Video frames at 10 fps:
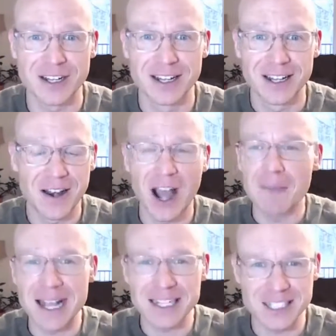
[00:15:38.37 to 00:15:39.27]
not
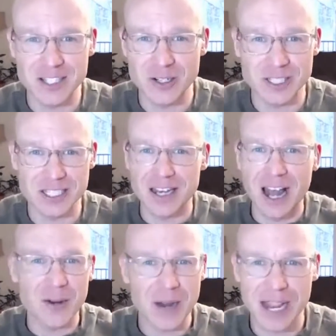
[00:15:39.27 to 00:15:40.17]
Massachusetts, not
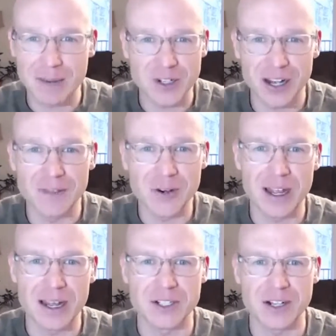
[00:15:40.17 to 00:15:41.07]
New Hampshire. I live in New
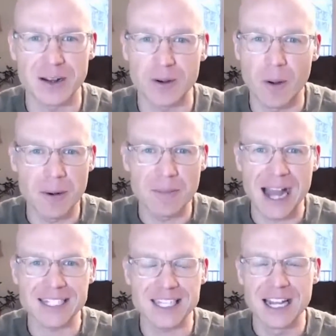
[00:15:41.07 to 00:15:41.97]
Hampshire. I grew up in
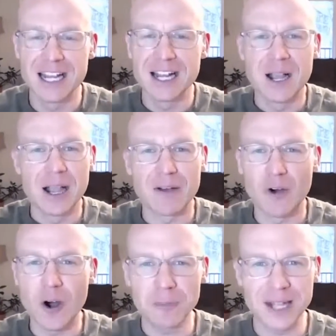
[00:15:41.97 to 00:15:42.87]
Mass. Of
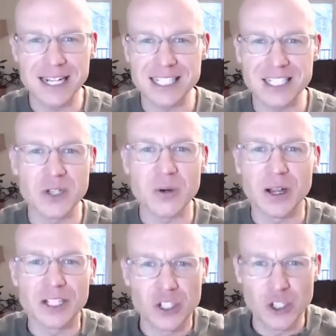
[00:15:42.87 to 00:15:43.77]
all places, New
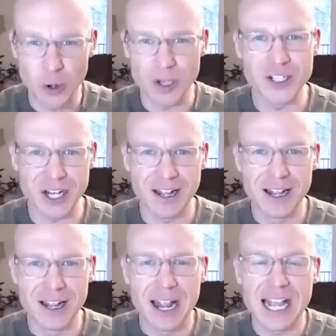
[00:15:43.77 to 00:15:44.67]
Georgia.
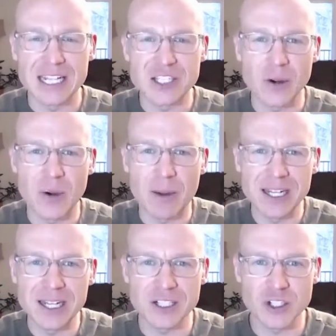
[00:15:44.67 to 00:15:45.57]
And so I went
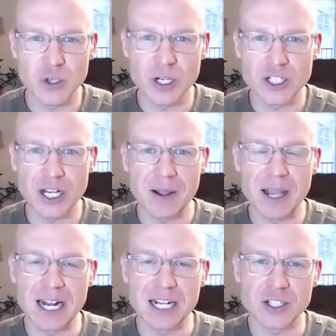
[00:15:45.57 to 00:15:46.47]
to Georgia and
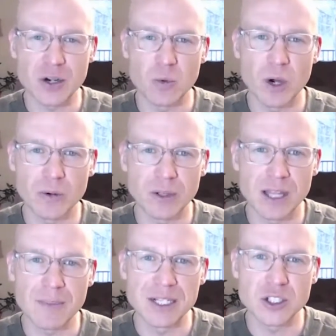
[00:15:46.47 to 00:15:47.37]
I started working with
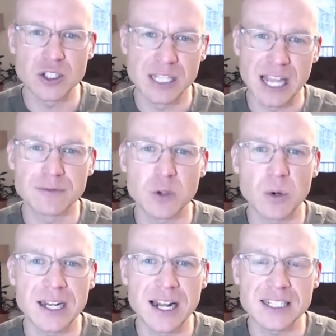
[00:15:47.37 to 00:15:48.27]
them in the end of
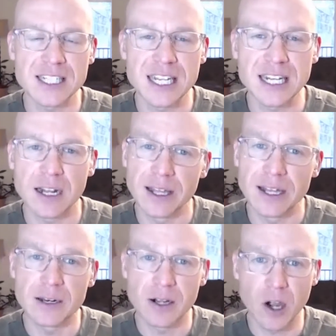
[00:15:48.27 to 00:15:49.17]
2019. I
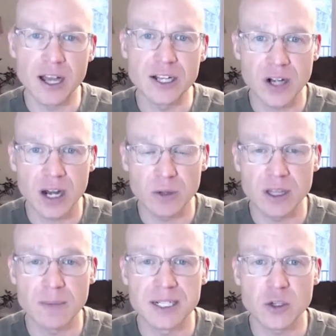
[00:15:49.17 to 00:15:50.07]
landed a contract with
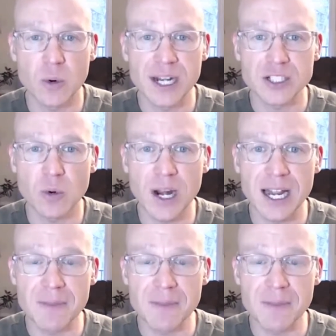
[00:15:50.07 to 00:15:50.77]
them in 2020